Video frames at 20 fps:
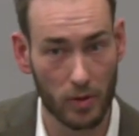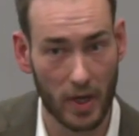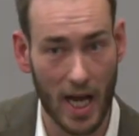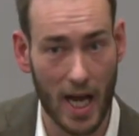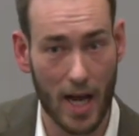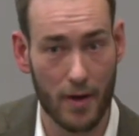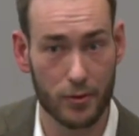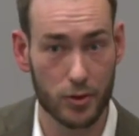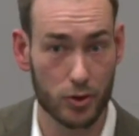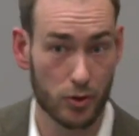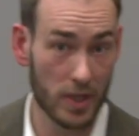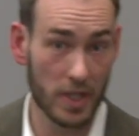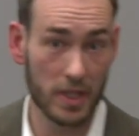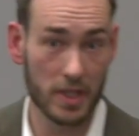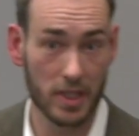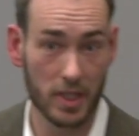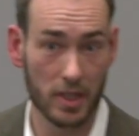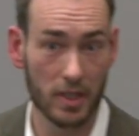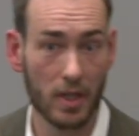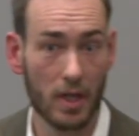have
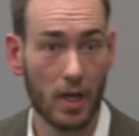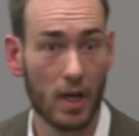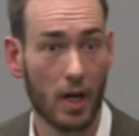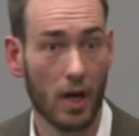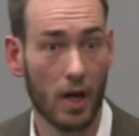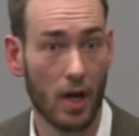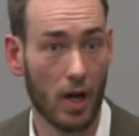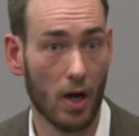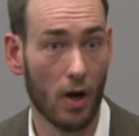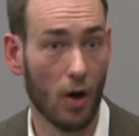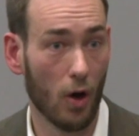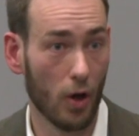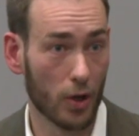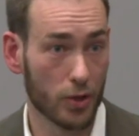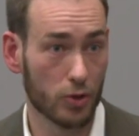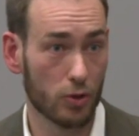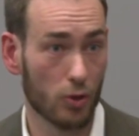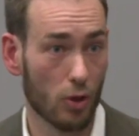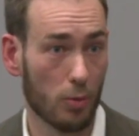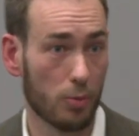Trinity
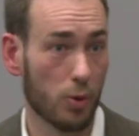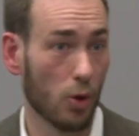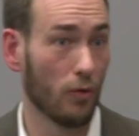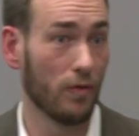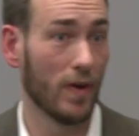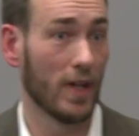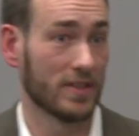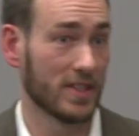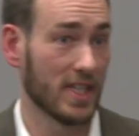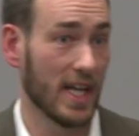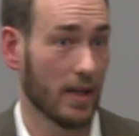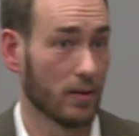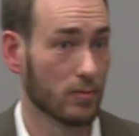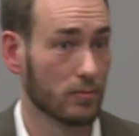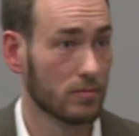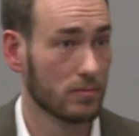on your profile today.